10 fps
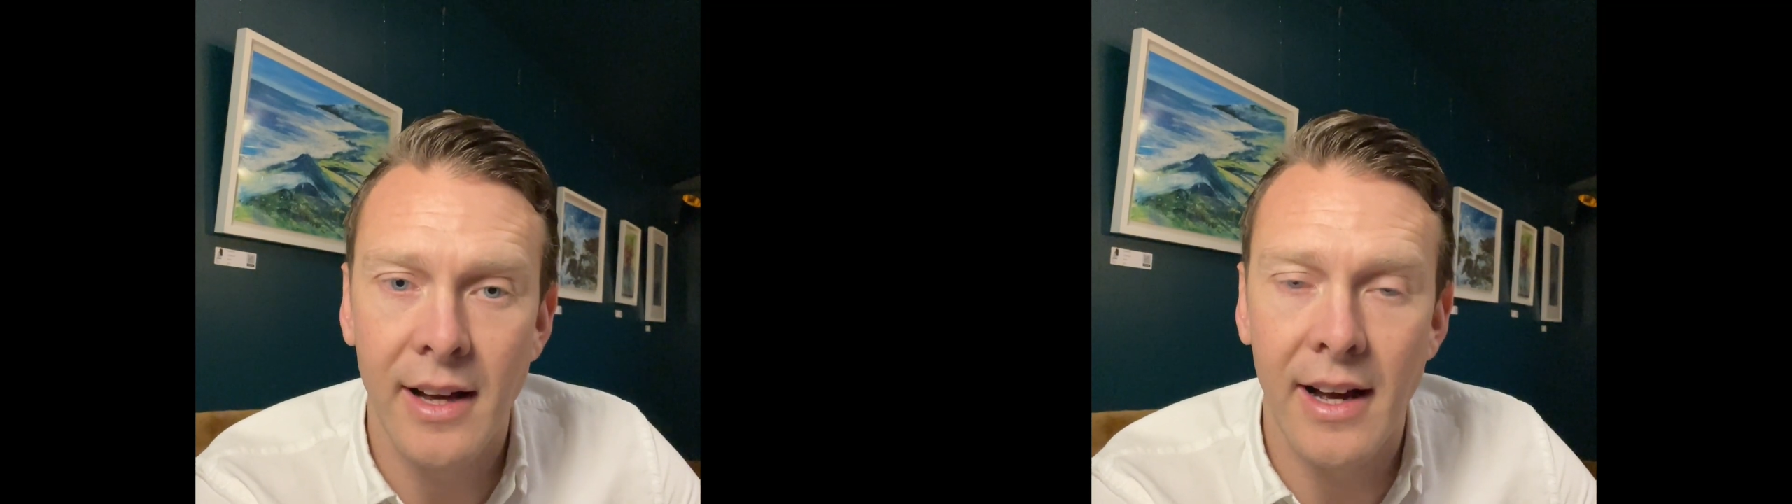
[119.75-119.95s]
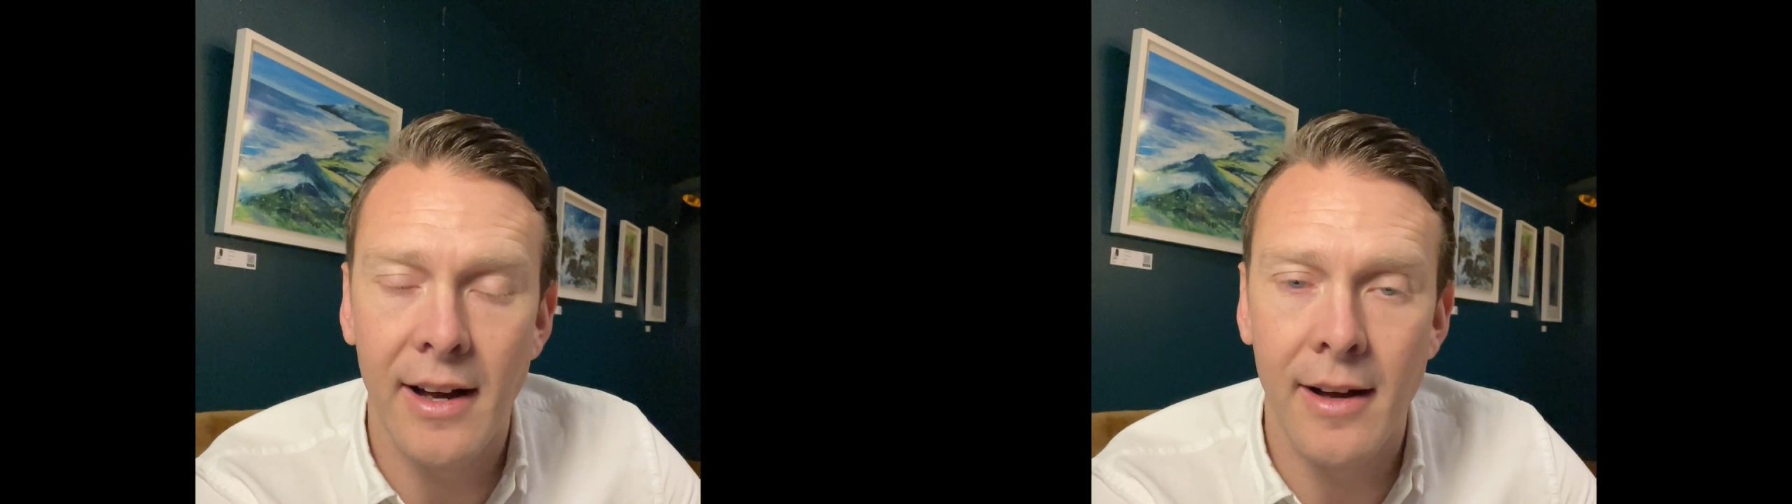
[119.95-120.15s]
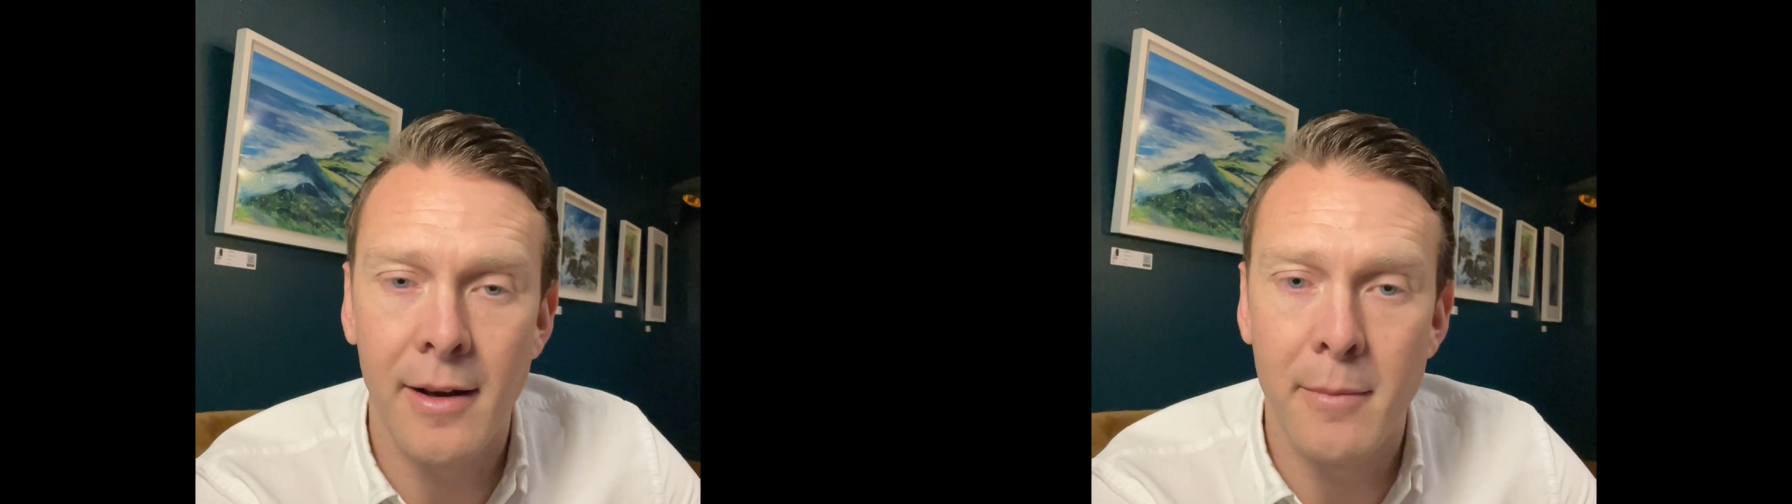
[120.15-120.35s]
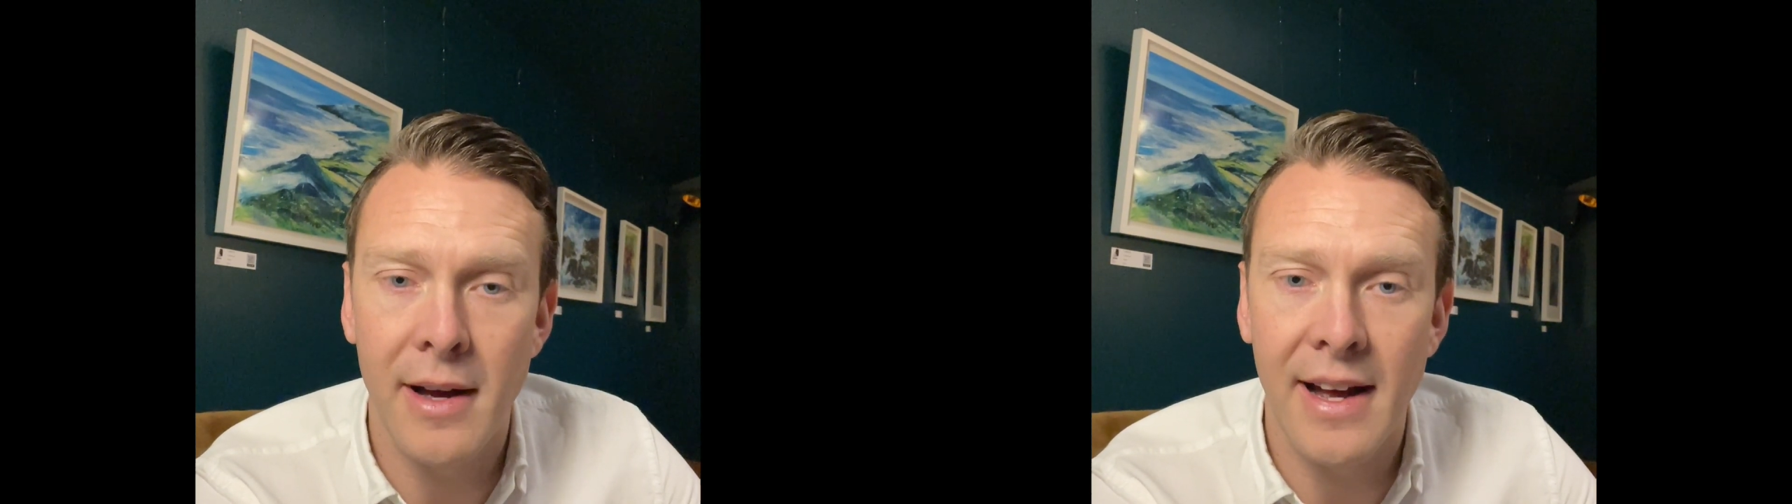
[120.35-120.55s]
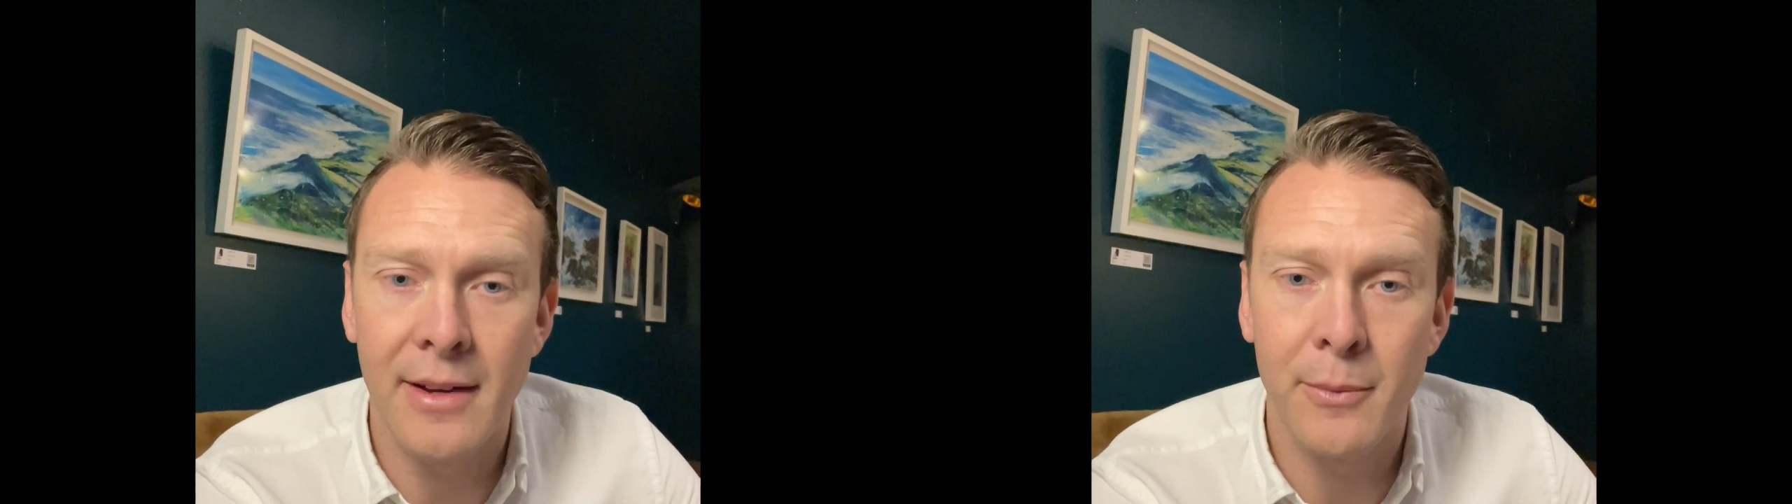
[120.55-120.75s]

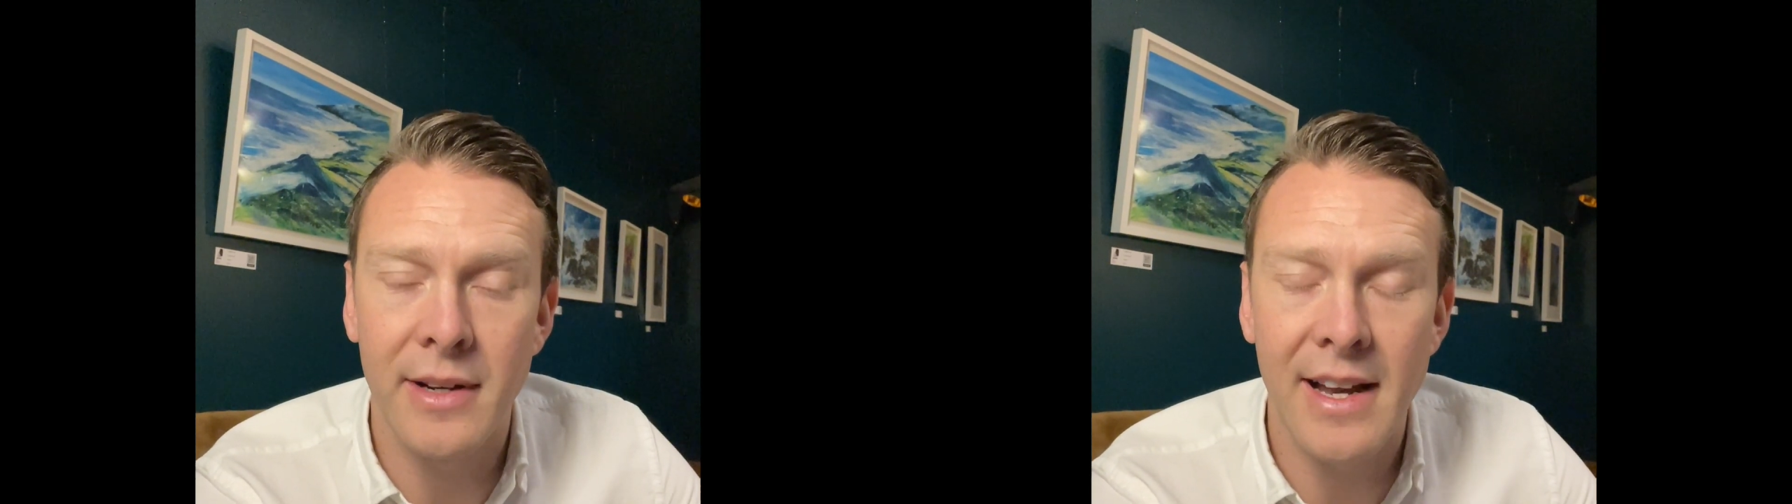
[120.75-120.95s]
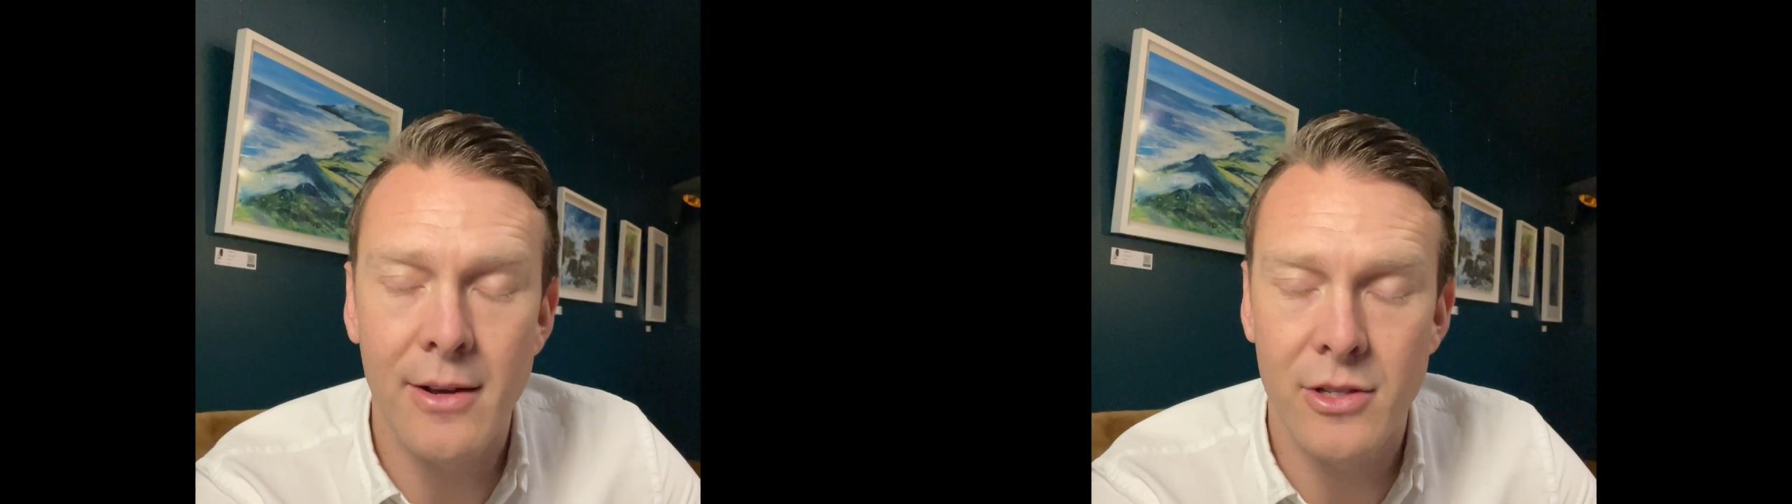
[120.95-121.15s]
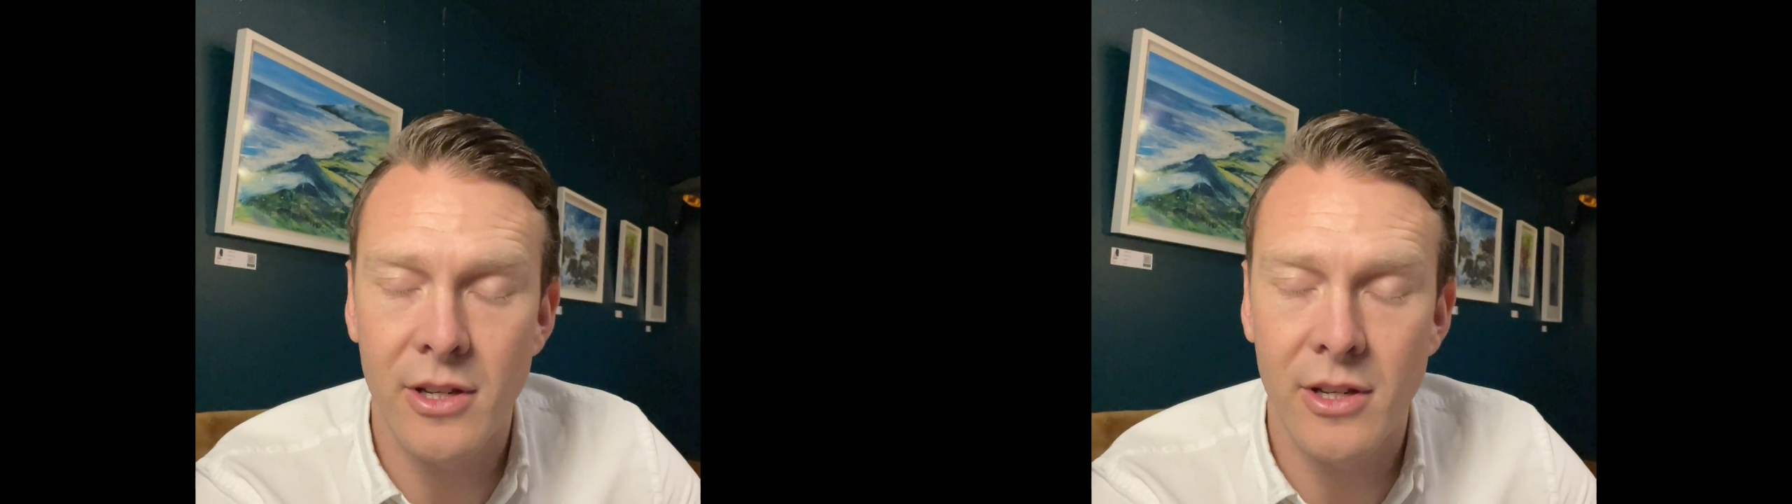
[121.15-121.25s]
um, and we're now